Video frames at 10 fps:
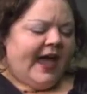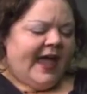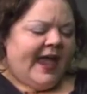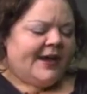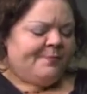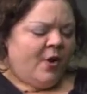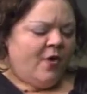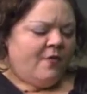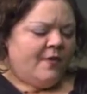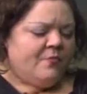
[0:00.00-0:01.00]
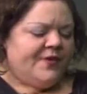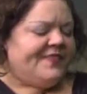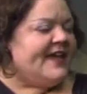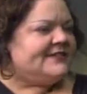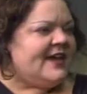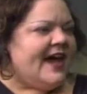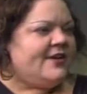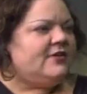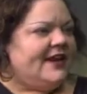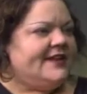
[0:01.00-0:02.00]
I had a poem with that
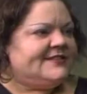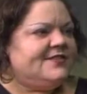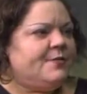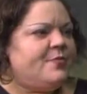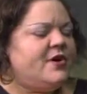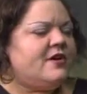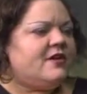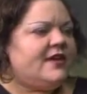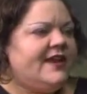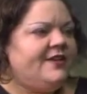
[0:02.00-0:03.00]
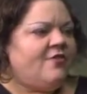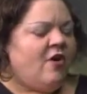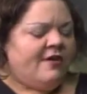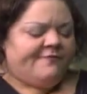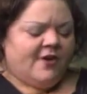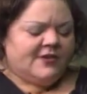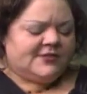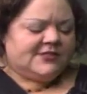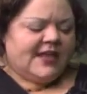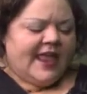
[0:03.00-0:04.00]
title, and it's in the book, Eating the Heart
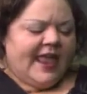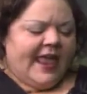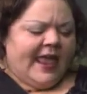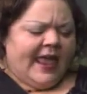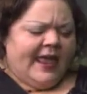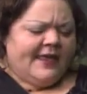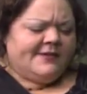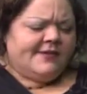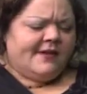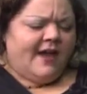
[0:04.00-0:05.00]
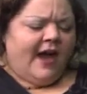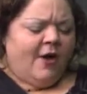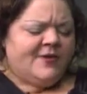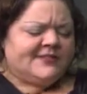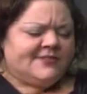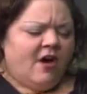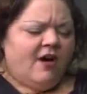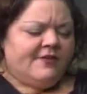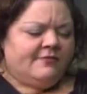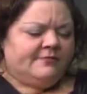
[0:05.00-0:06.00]
First. And I always
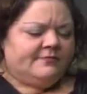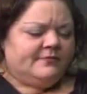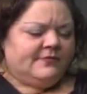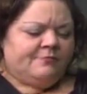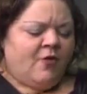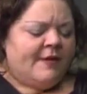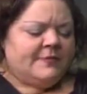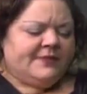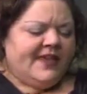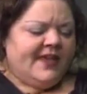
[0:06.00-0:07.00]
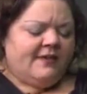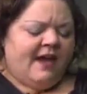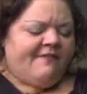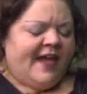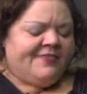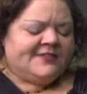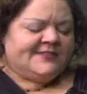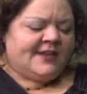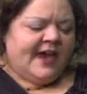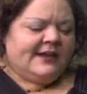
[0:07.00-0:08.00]
thought, probably, I've had this
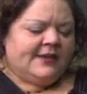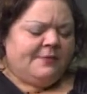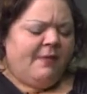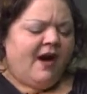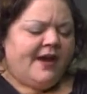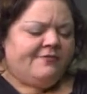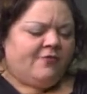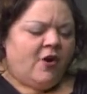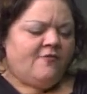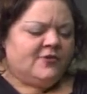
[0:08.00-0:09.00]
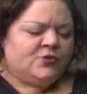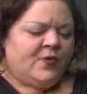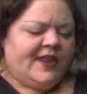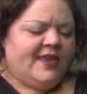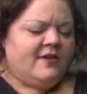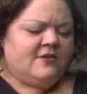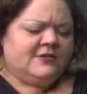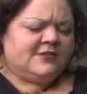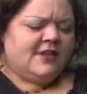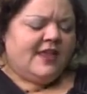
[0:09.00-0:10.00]
title in mind for over 20
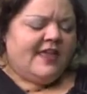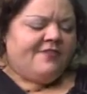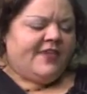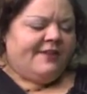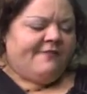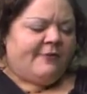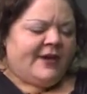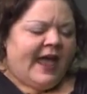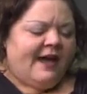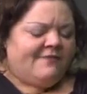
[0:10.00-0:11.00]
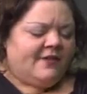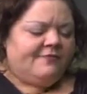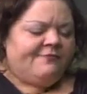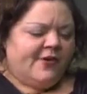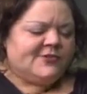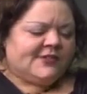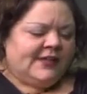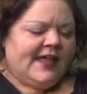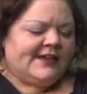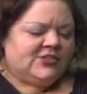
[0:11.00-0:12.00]
years, that if I would have a first
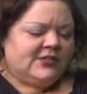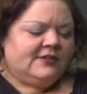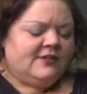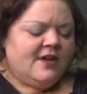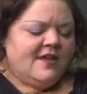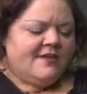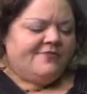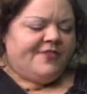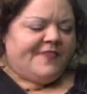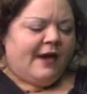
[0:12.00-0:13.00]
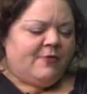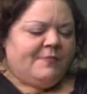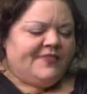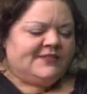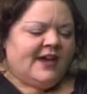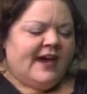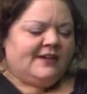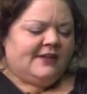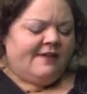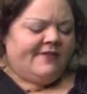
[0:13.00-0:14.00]
collection, that would be the
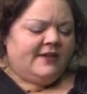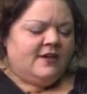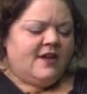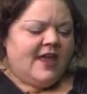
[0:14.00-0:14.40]
title of it.